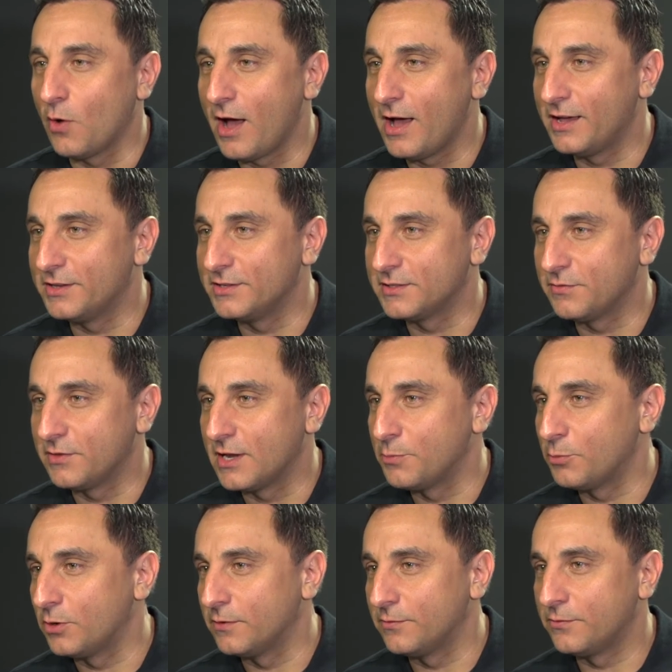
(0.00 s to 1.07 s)
rise of the
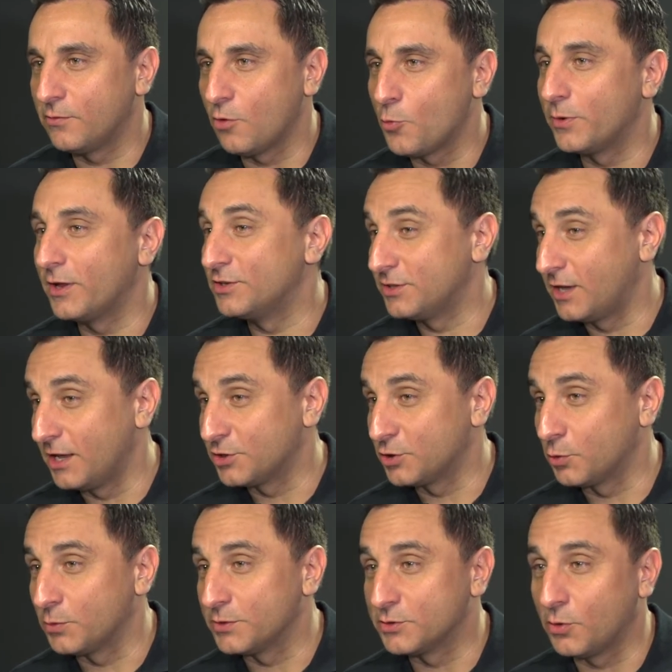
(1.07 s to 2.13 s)
number of open
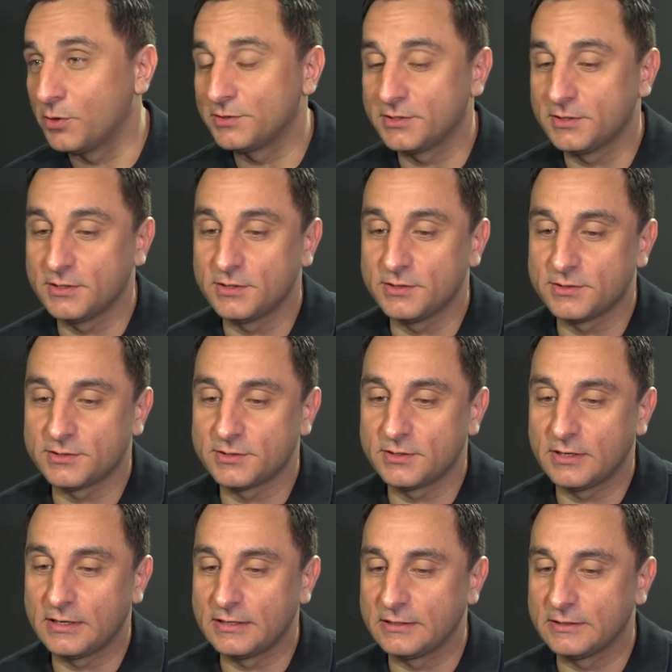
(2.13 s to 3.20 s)
educational resources,
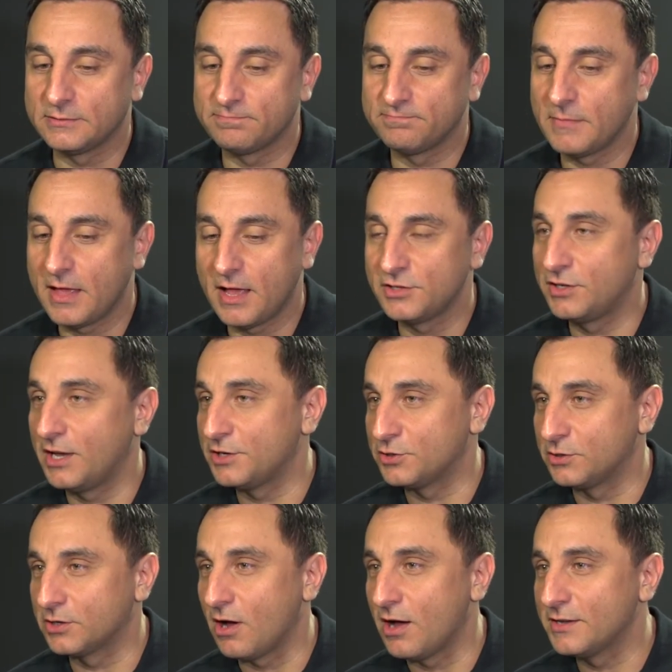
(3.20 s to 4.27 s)
uh,
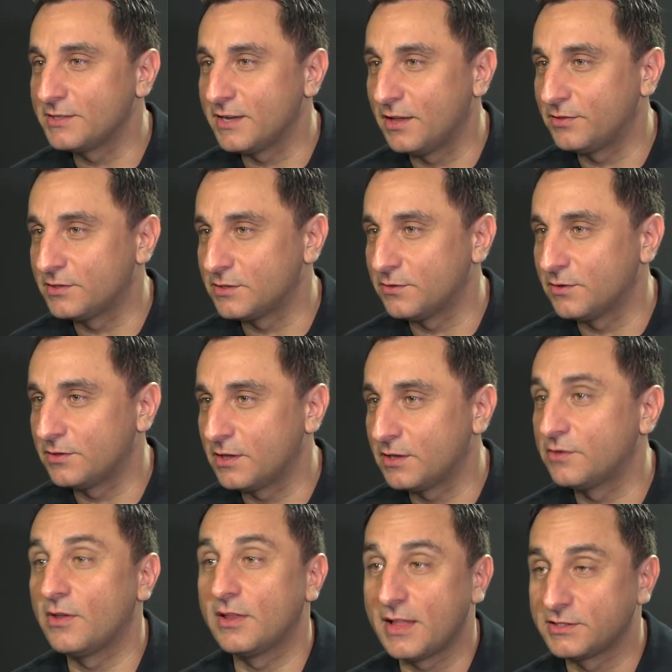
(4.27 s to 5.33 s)
educational content to,
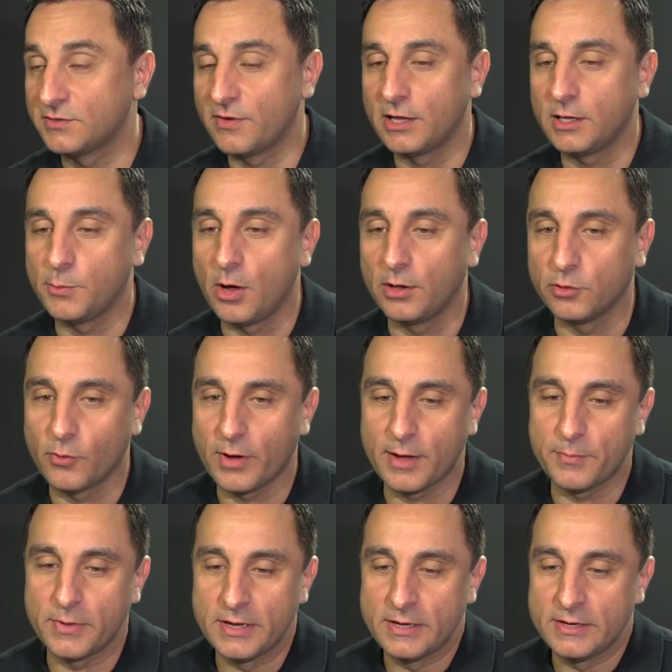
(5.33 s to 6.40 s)
that, that's available on the
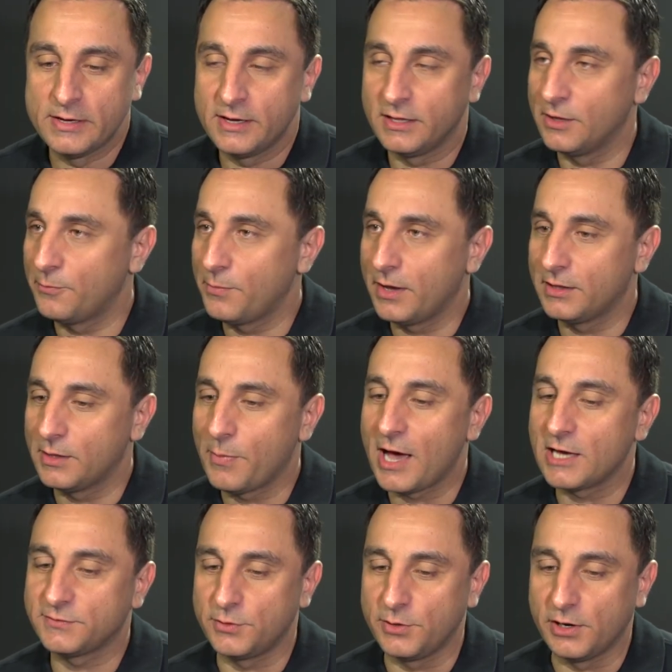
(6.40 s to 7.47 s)
web. In the, in the
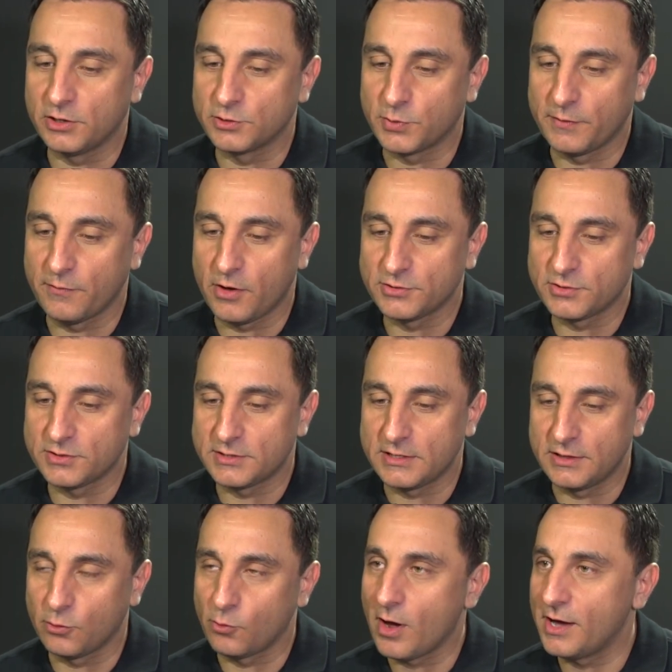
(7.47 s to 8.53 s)
past few years, we've also
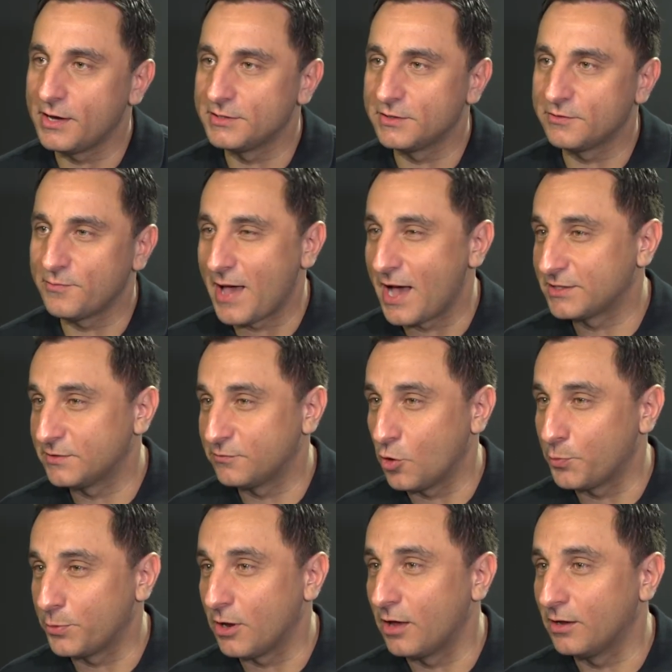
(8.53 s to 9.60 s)
seen the rise of massive
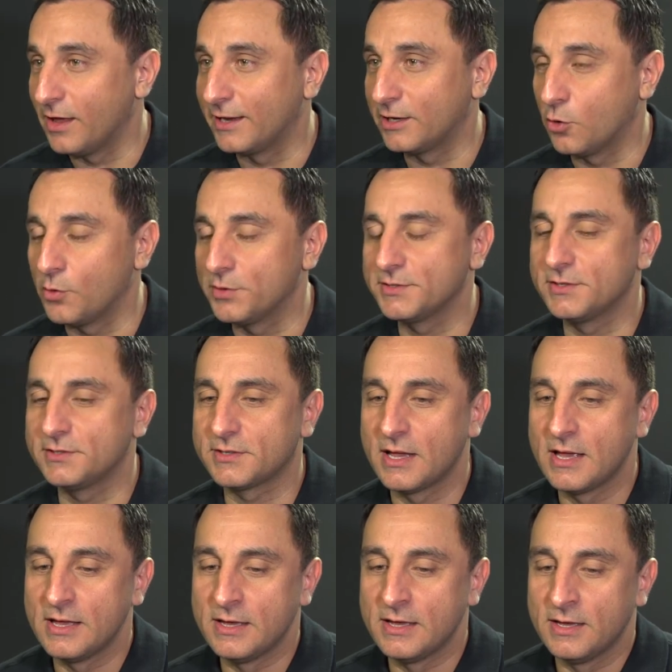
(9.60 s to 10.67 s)
open online courses.
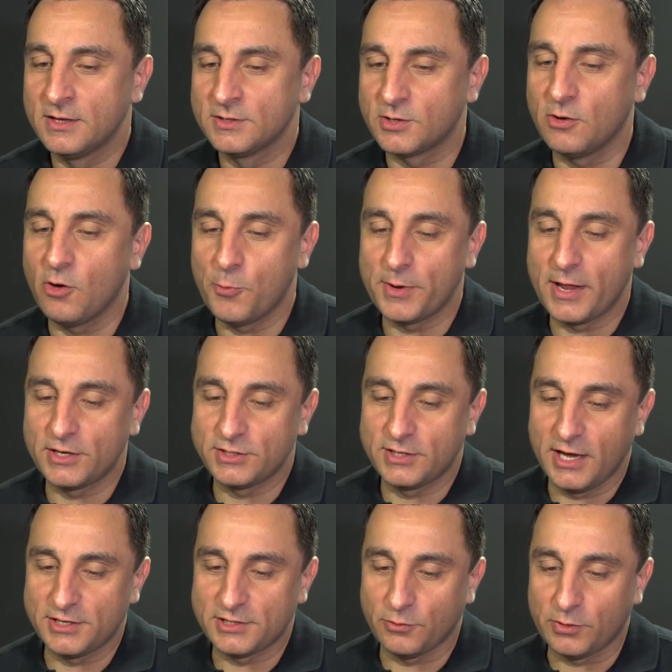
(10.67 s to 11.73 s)
So, open
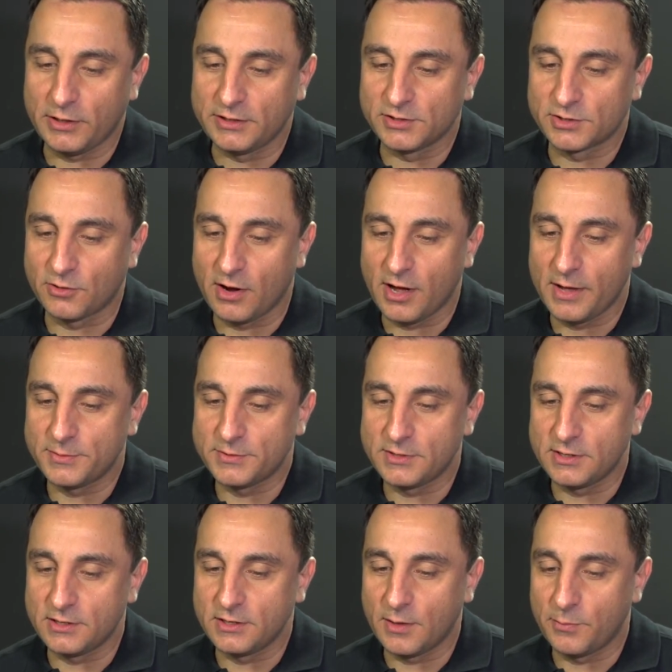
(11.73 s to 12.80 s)
education really describes
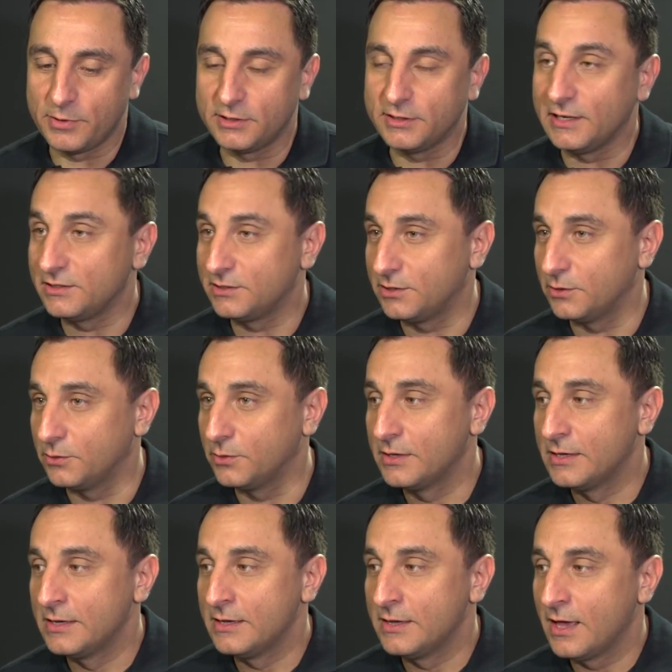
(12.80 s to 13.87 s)
the ability to
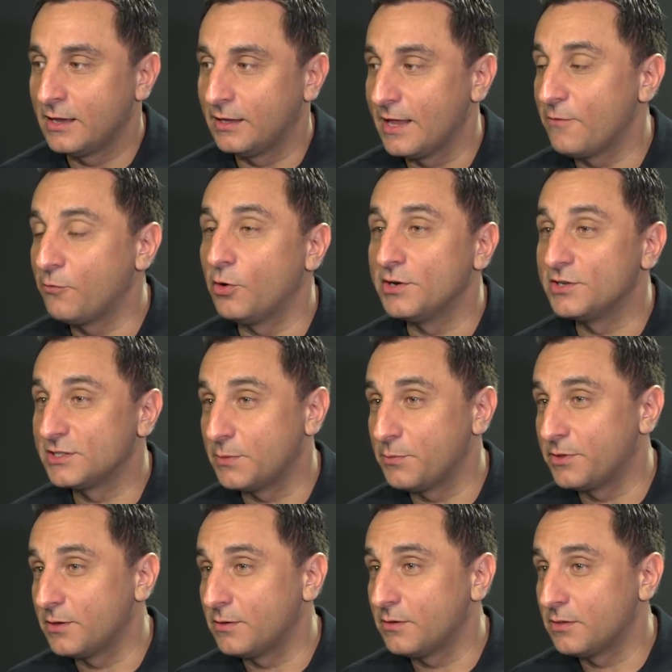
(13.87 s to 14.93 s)
leverage some
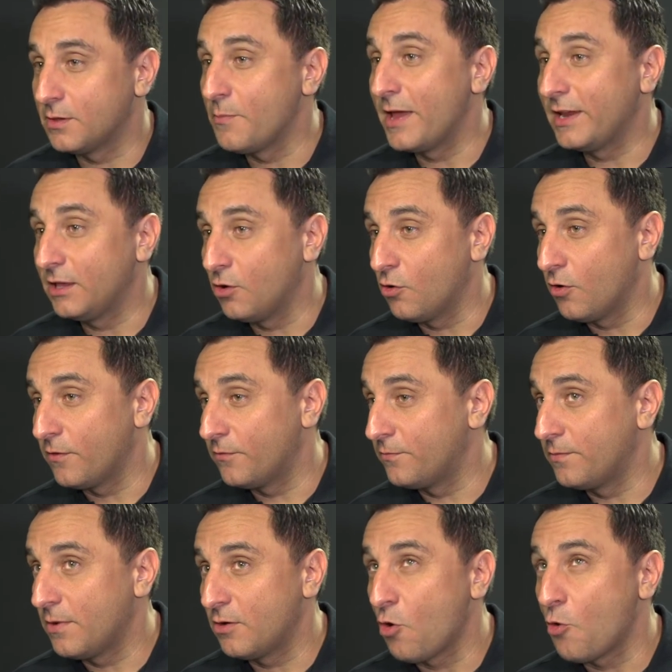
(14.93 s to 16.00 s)
of the, the many
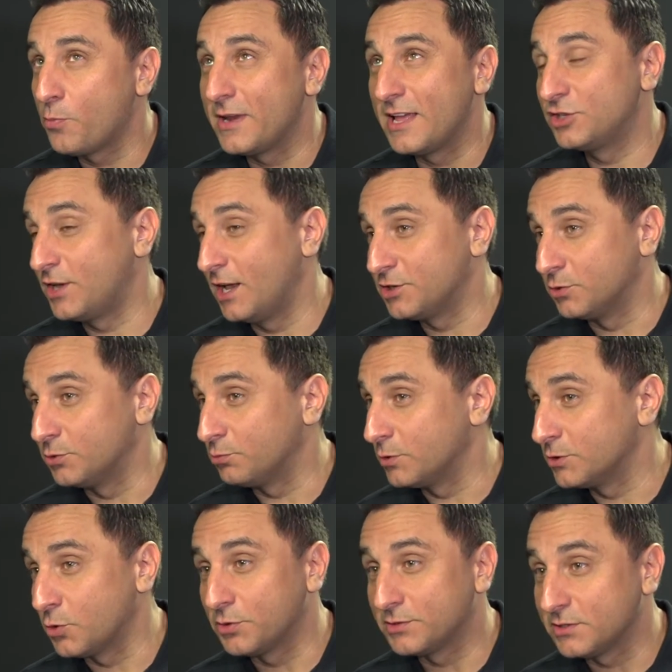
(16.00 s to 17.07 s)
open educational
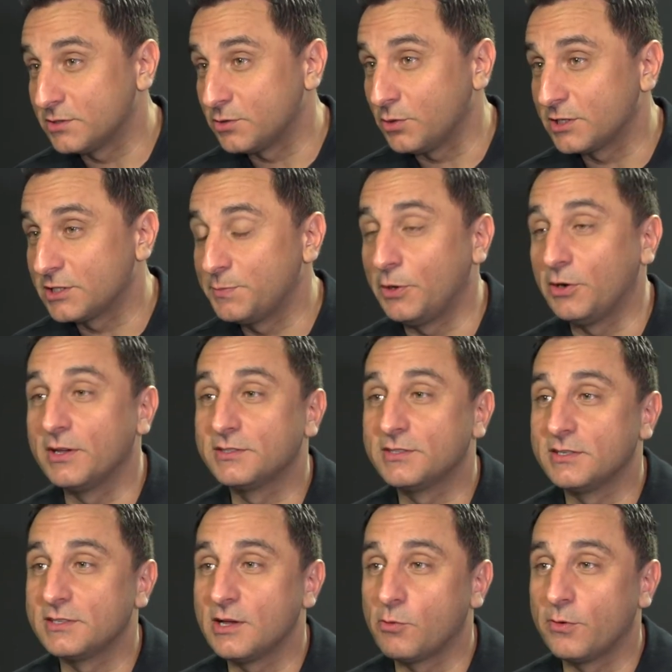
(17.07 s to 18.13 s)
resources or
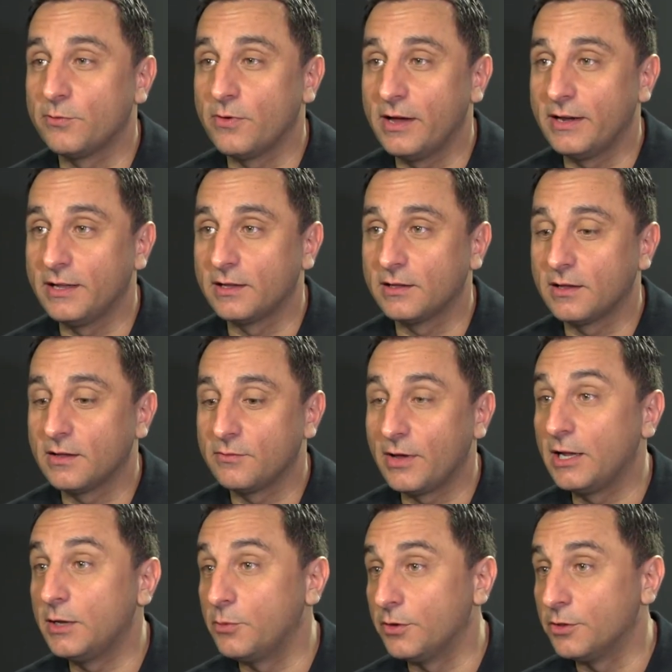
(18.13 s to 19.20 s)
experiences that we're finding
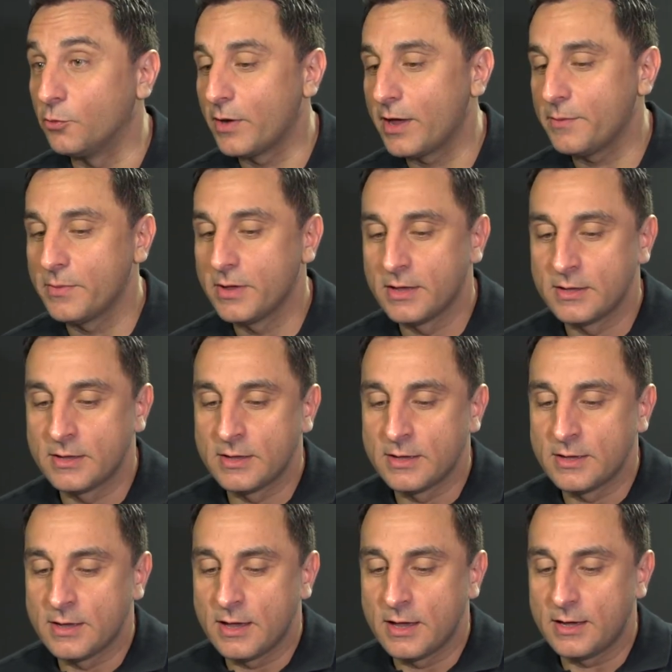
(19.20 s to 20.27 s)
available on the web.
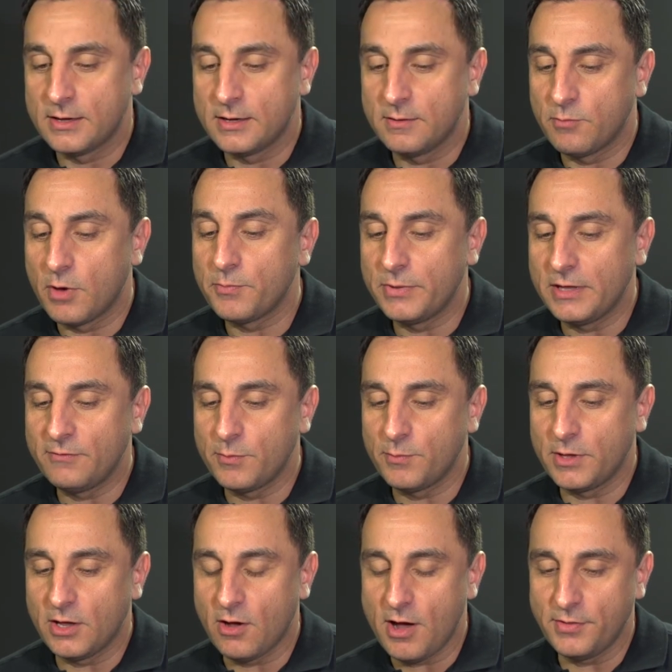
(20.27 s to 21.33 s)
Uh, but even
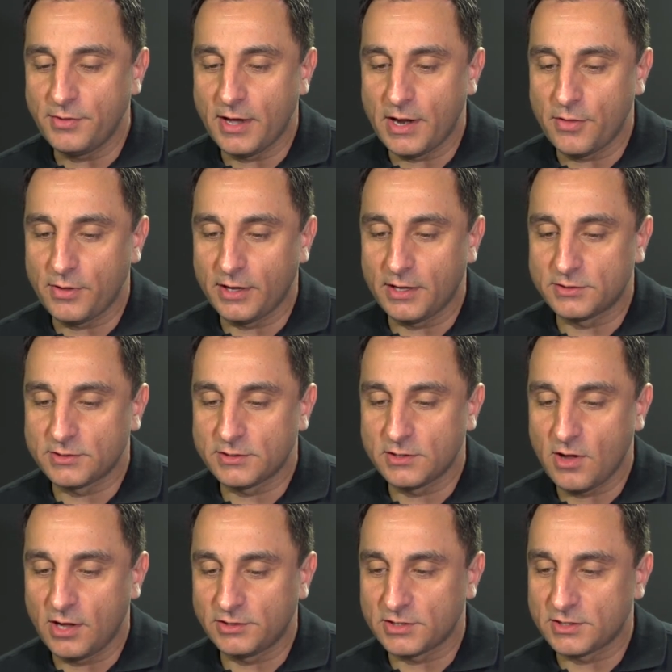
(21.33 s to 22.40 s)
beyond that, I think it's
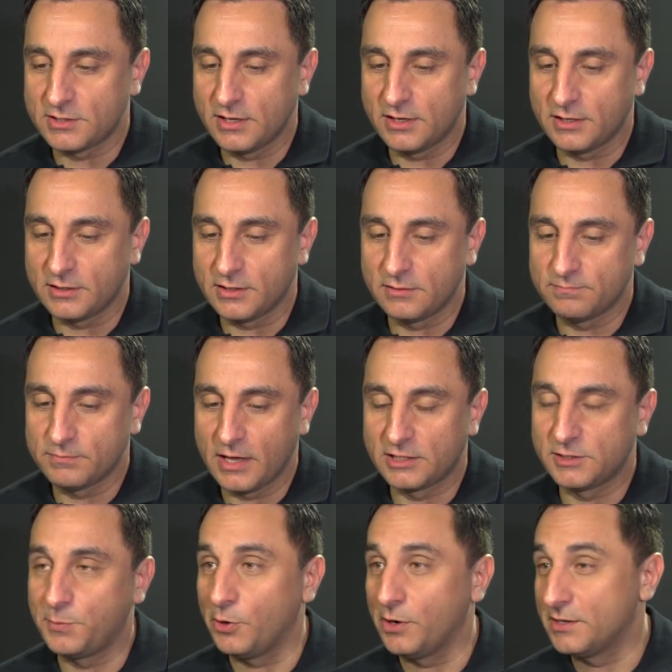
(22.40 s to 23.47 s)
not just uh,
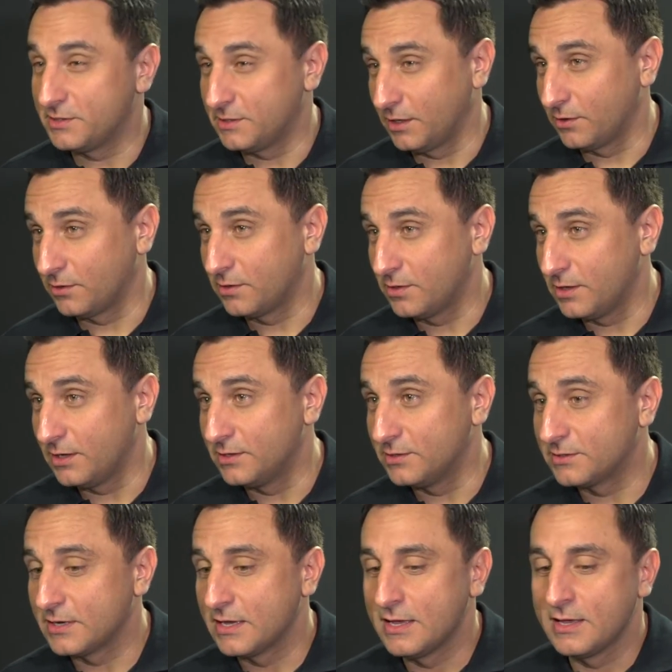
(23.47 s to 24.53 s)
experiencing
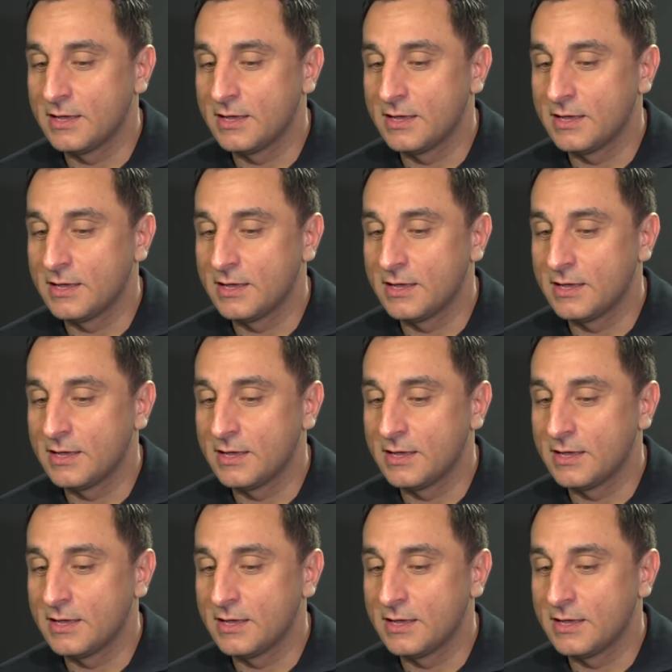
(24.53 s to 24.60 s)
these